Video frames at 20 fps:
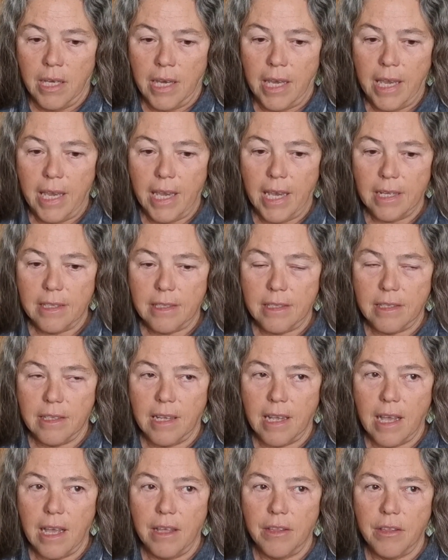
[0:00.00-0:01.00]
he gets
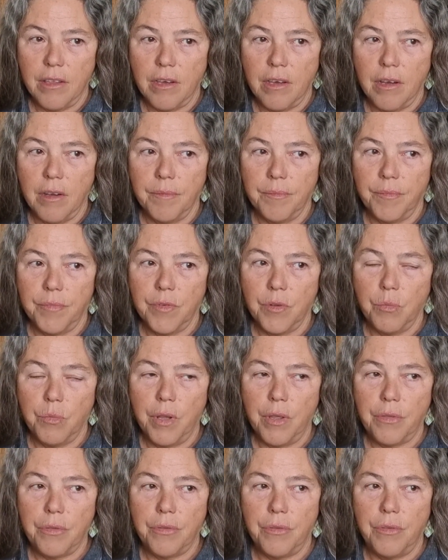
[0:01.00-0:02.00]
together
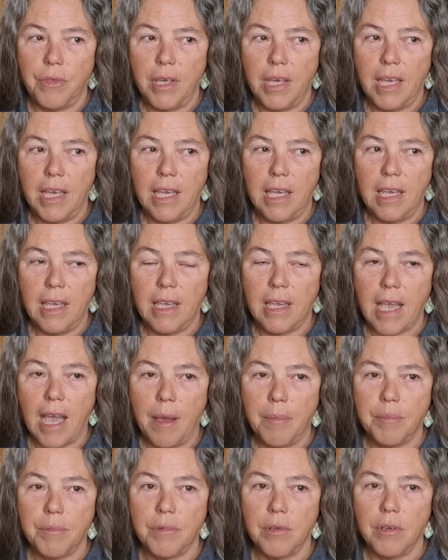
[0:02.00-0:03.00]
with the
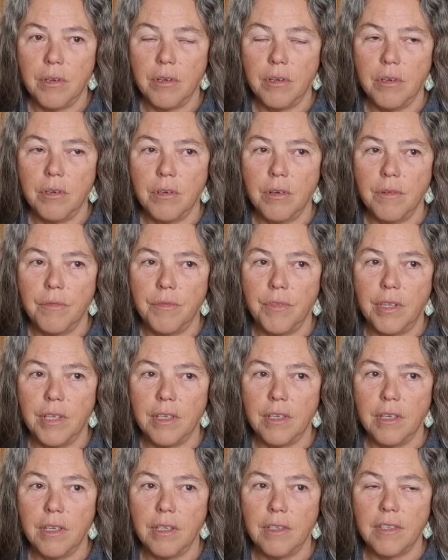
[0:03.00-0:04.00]
captain of
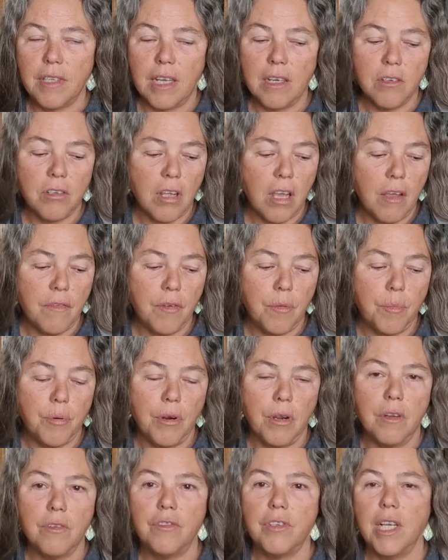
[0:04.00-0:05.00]
the Sundiver
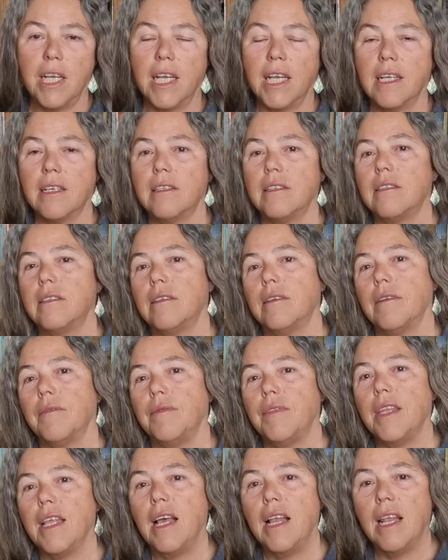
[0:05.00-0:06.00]
project,
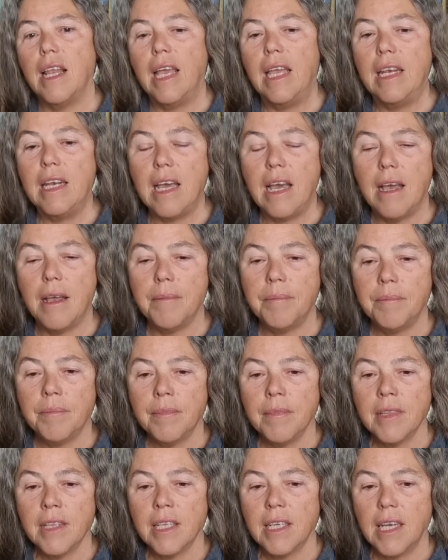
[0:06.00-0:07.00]
Helena,
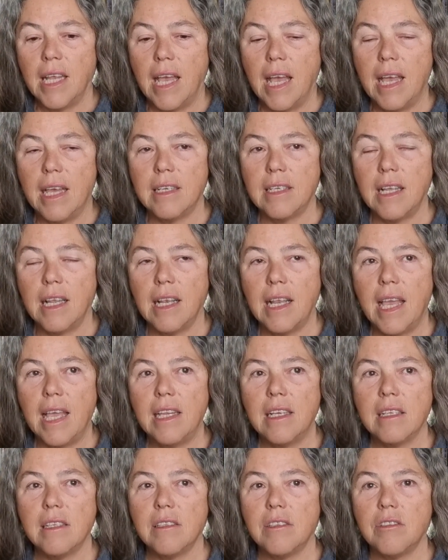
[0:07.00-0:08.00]
and
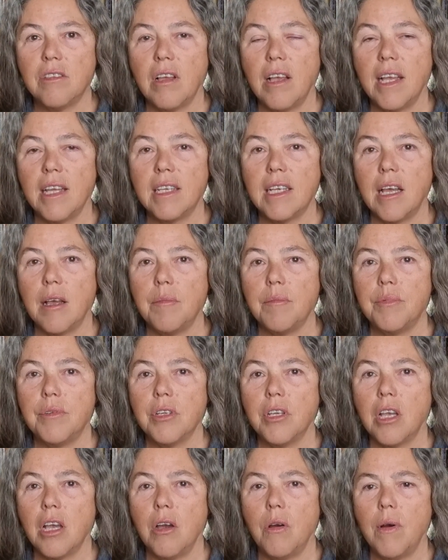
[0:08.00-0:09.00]
Helena's signed up
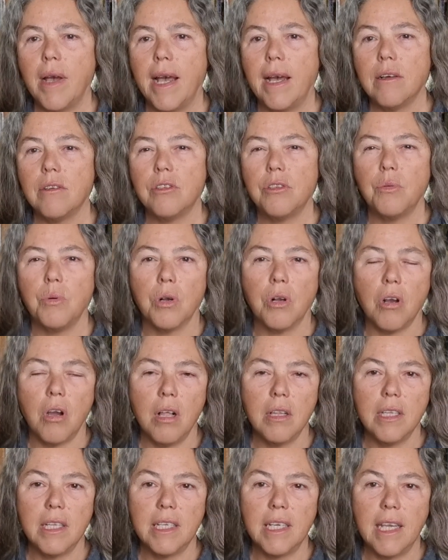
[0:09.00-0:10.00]
to go out to a
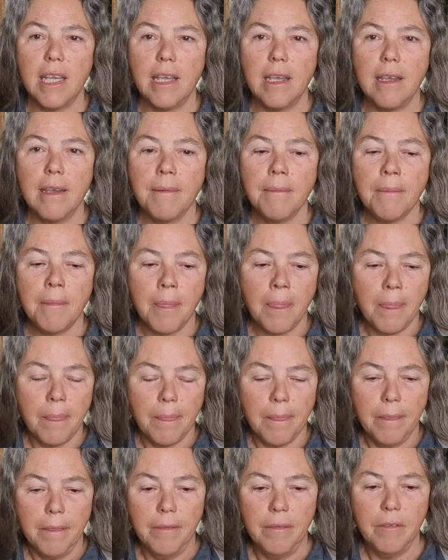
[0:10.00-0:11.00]
colony.
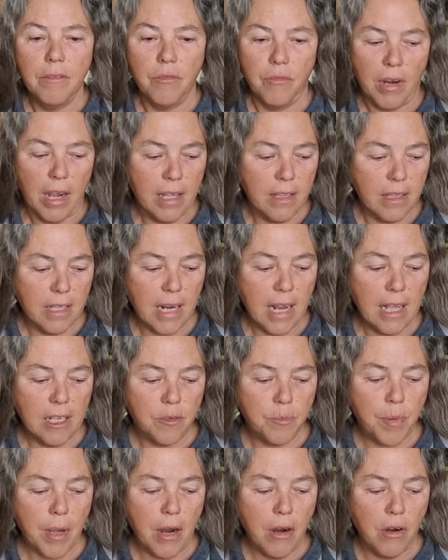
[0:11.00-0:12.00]
Right in the
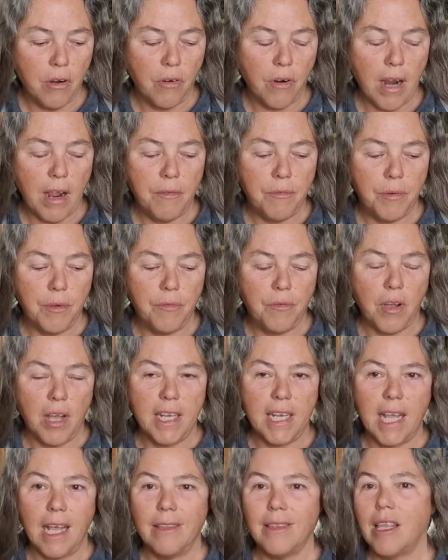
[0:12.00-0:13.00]
last paragraph we
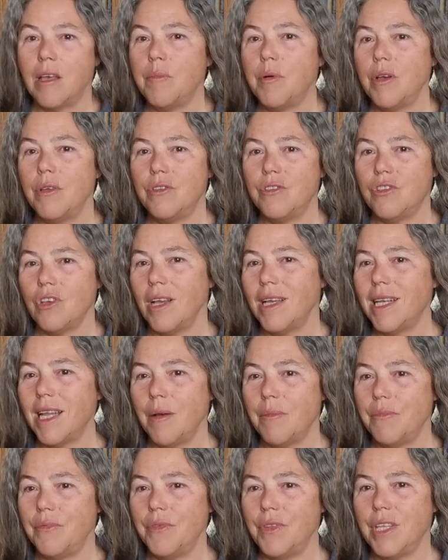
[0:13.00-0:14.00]
find out they're both signed
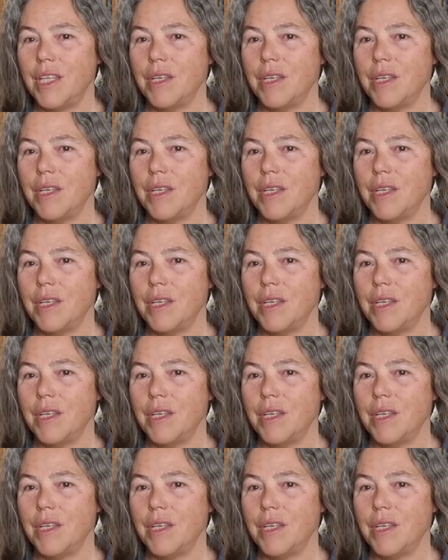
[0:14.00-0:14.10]
up for